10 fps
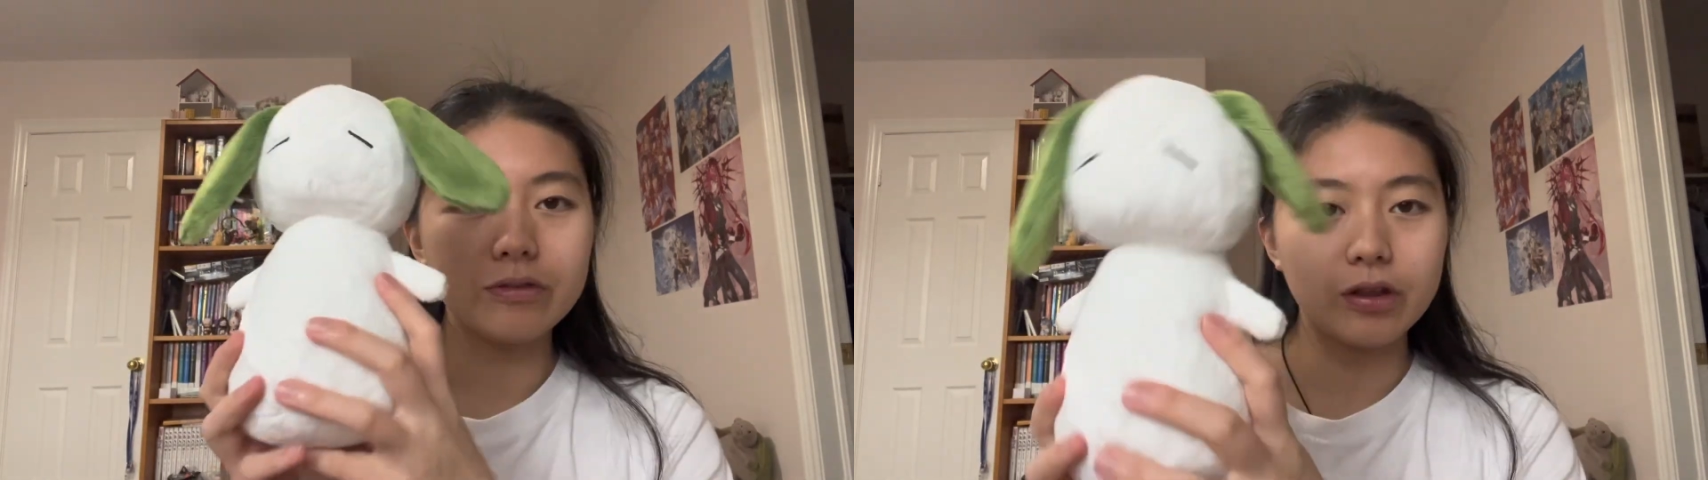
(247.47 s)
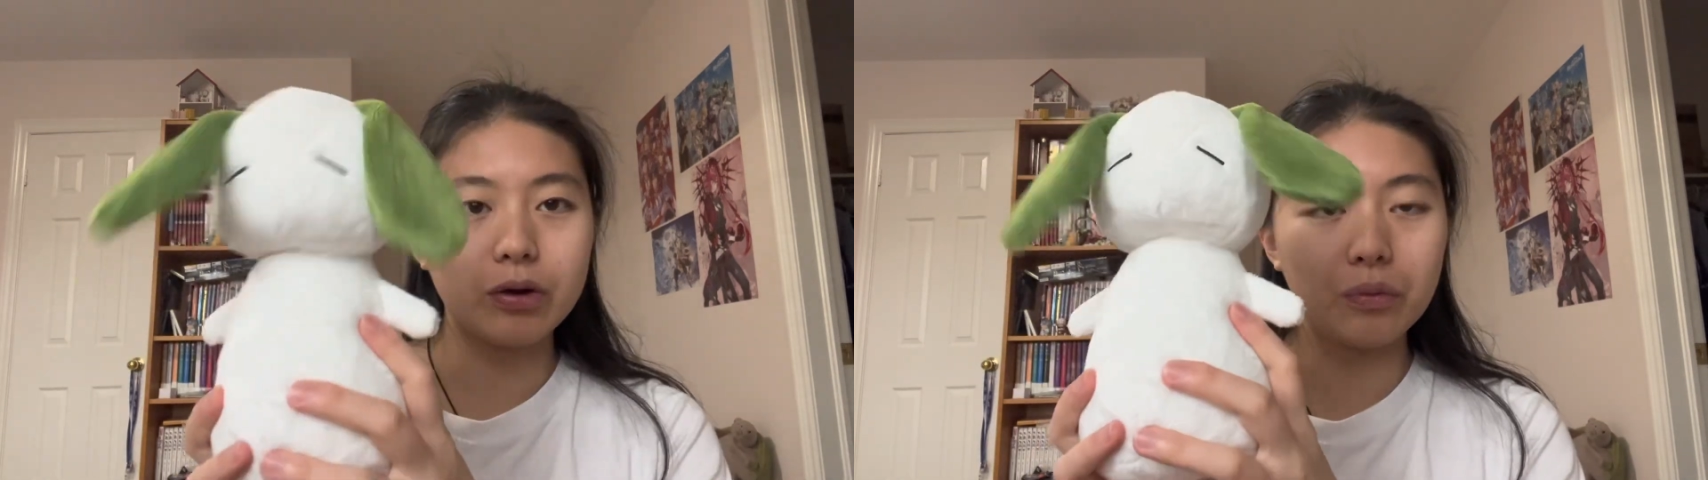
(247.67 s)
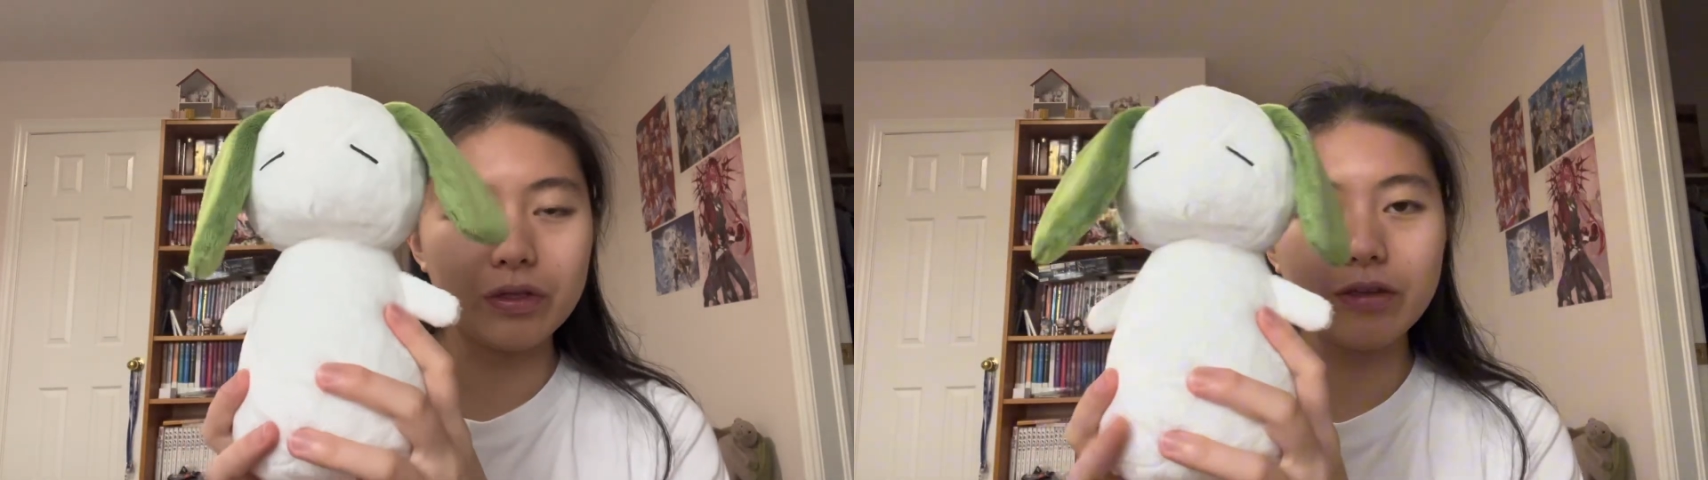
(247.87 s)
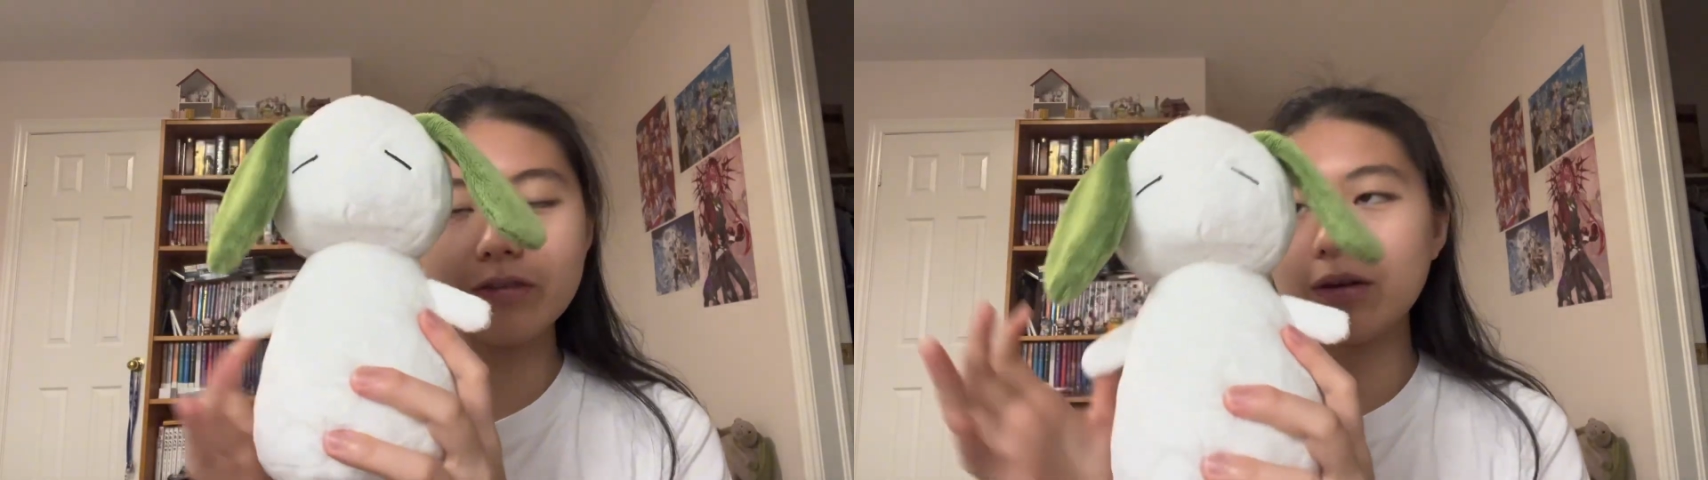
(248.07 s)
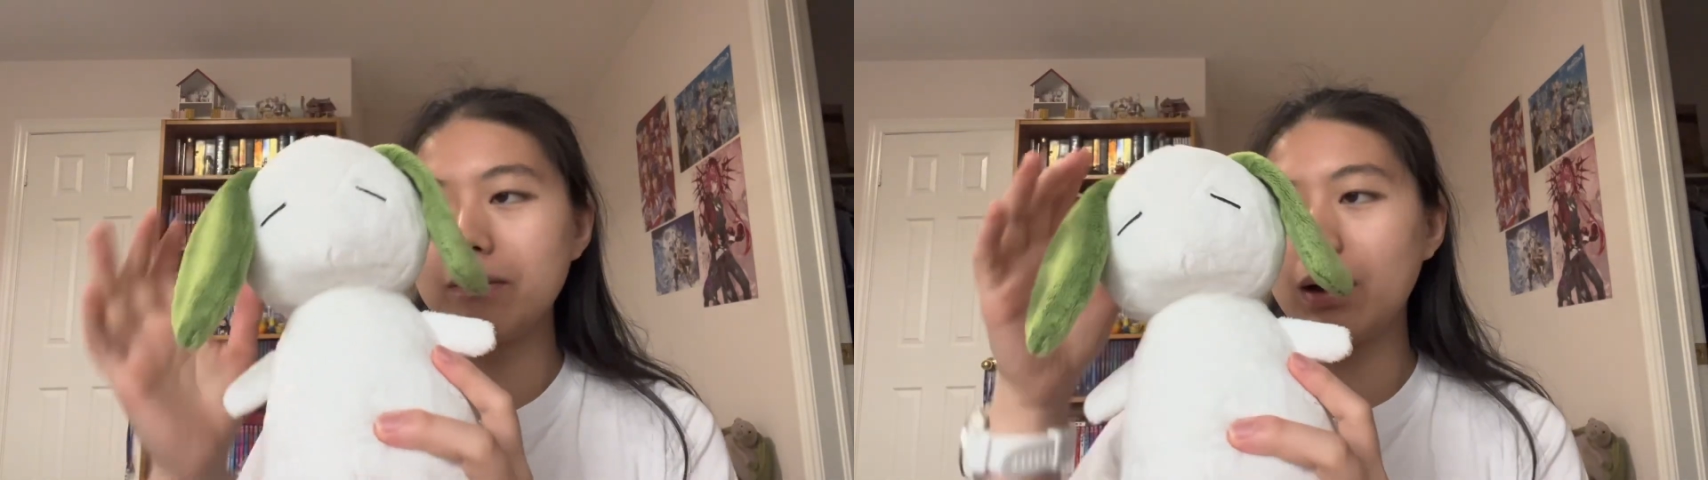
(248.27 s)
So then with
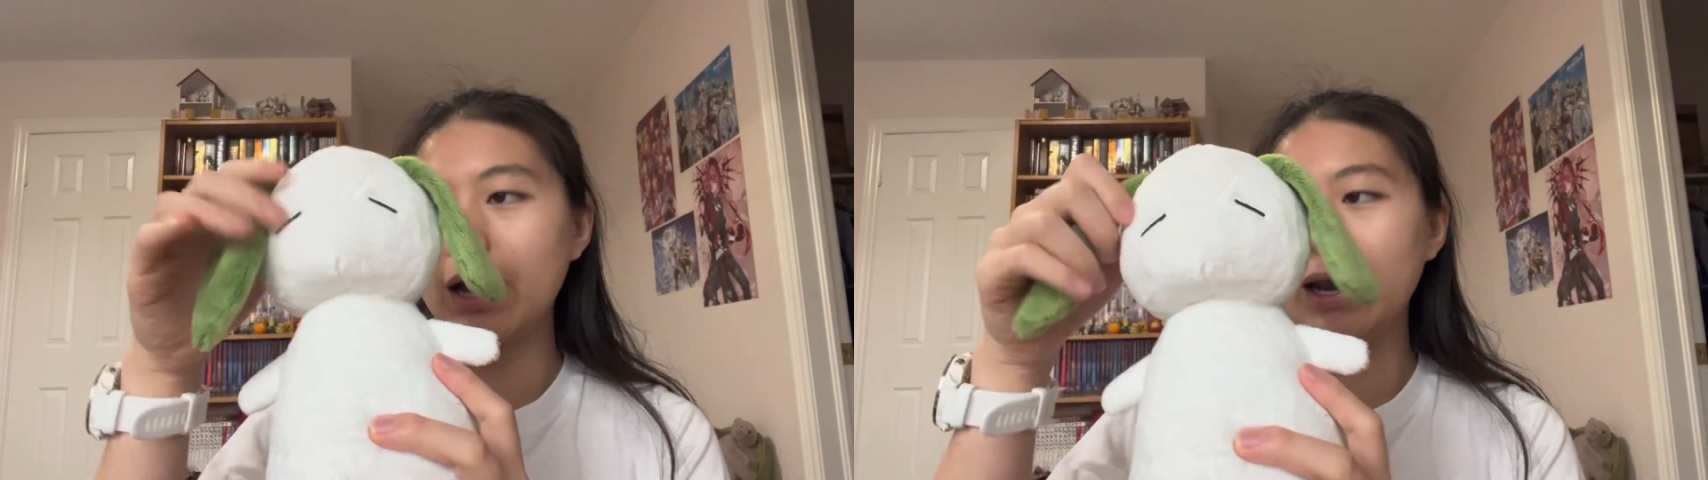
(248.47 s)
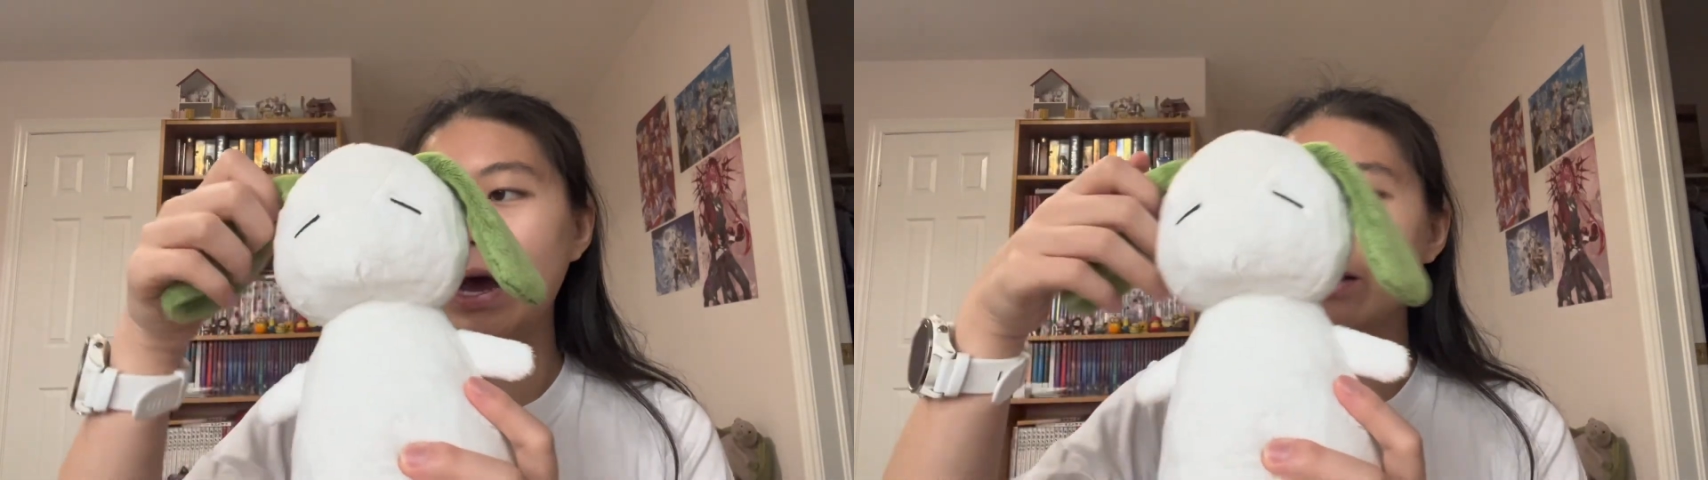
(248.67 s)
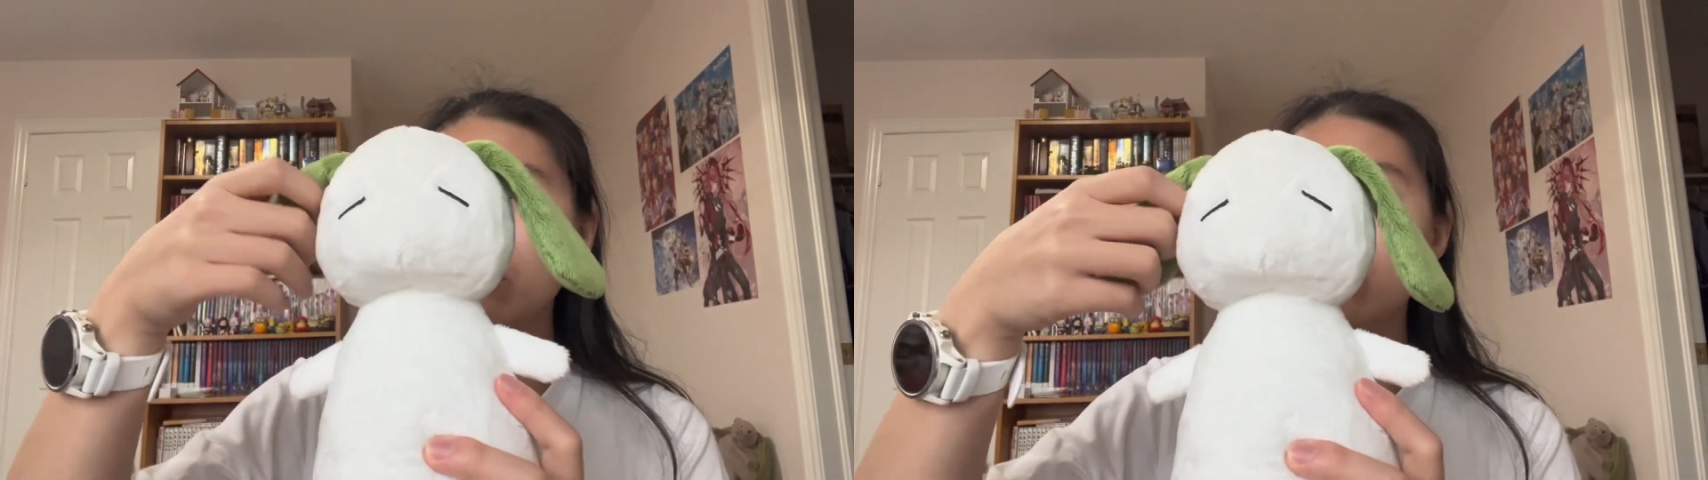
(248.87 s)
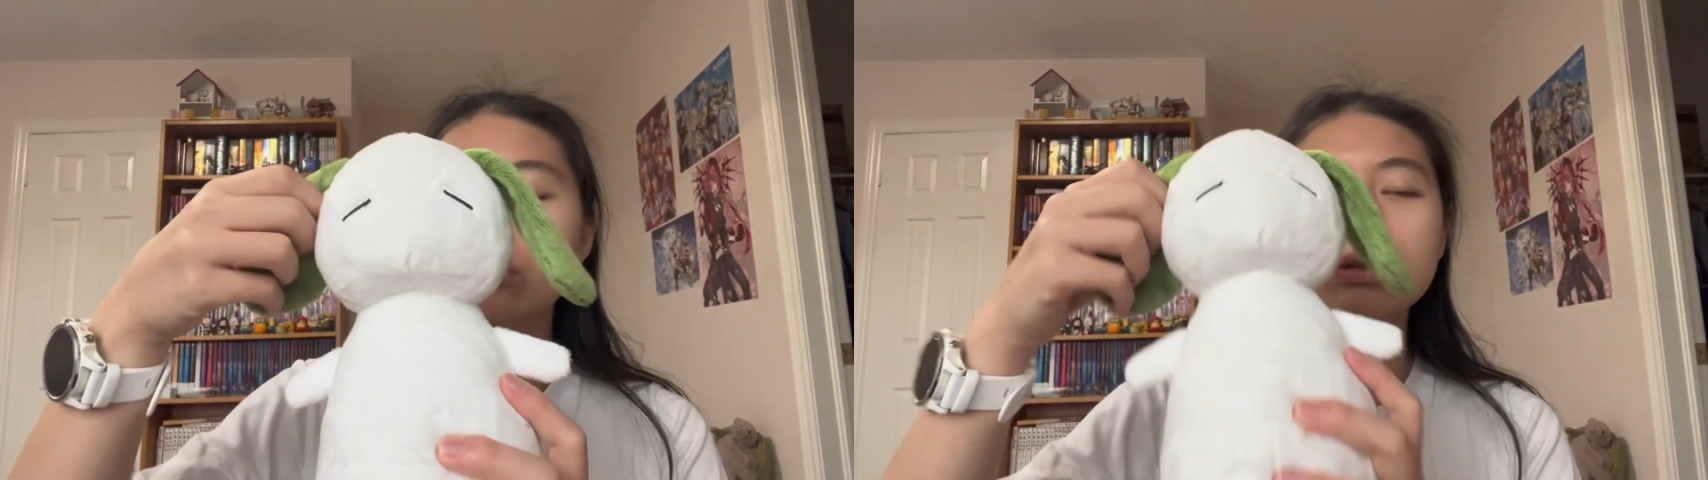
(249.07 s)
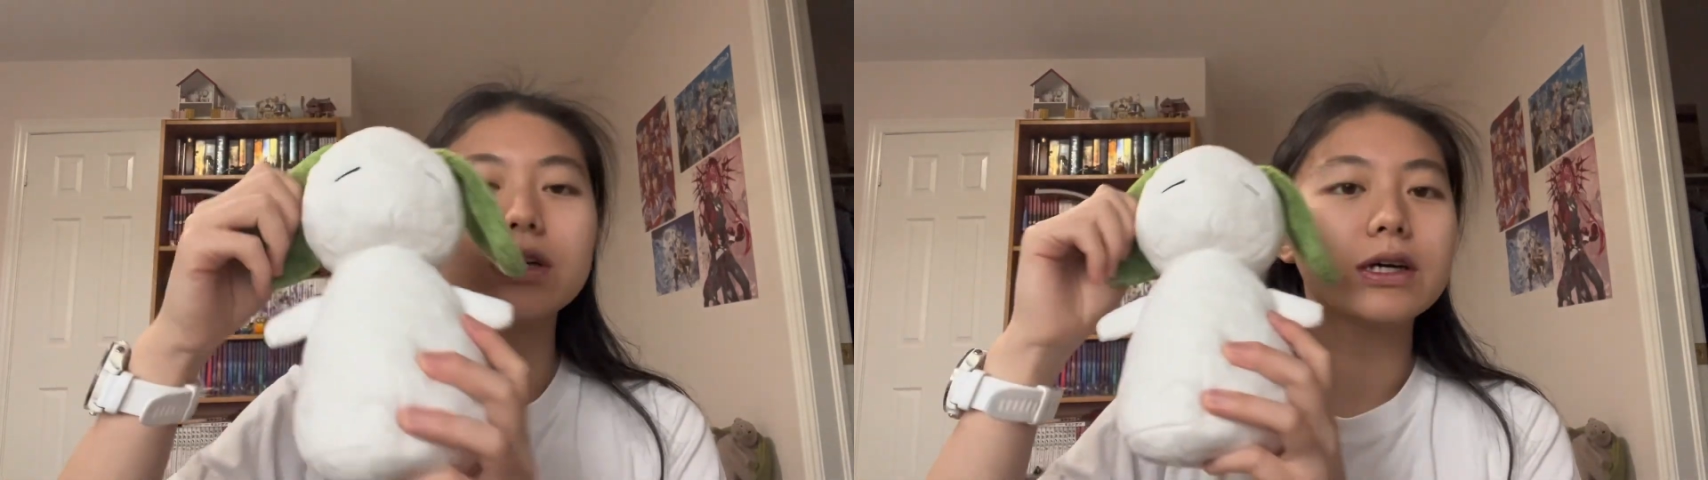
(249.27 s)
this in mind, I
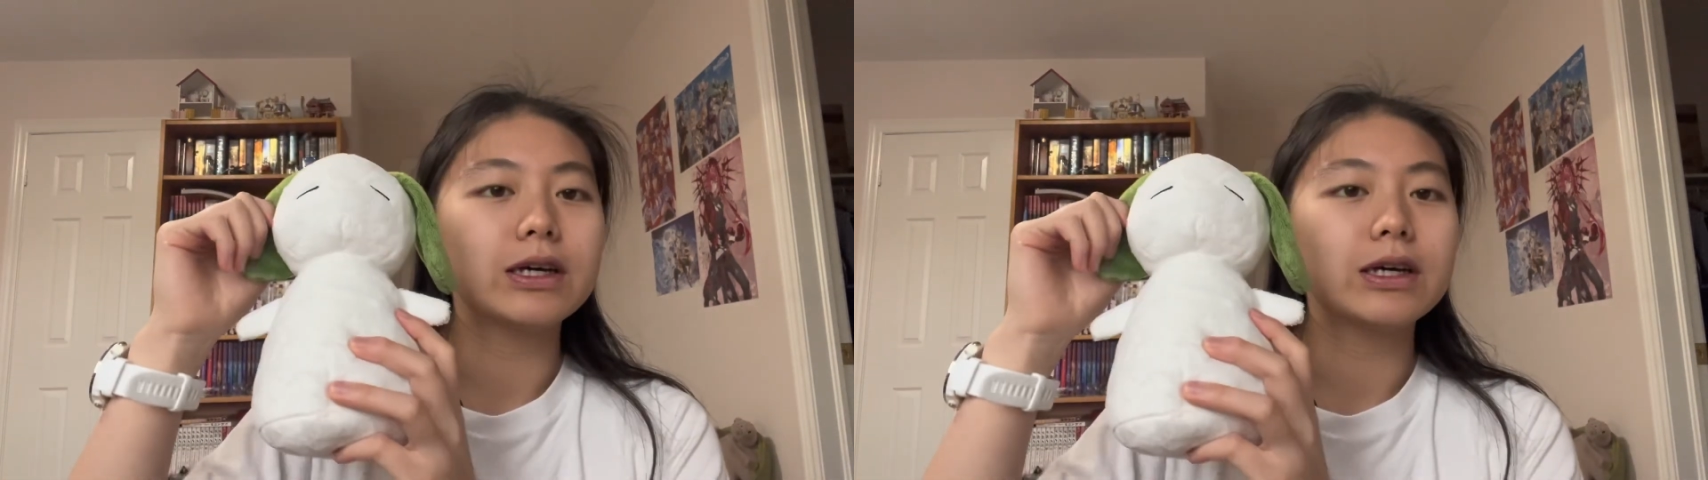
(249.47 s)
told